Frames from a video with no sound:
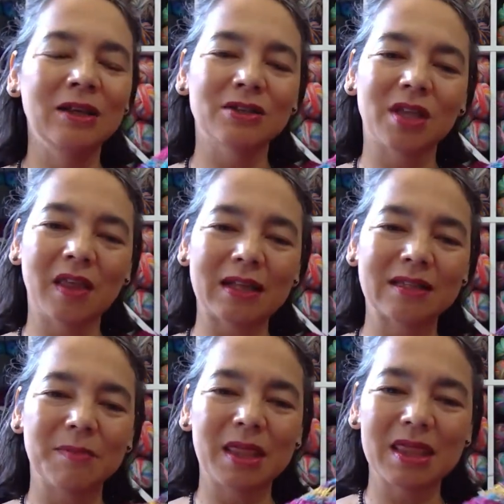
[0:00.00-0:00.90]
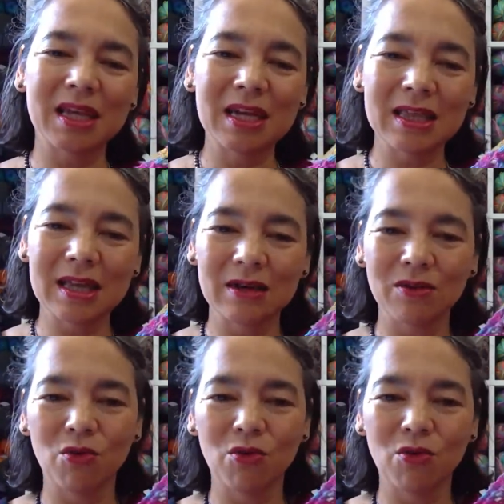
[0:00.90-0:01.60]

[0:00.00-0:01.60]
so that's a bit thinner than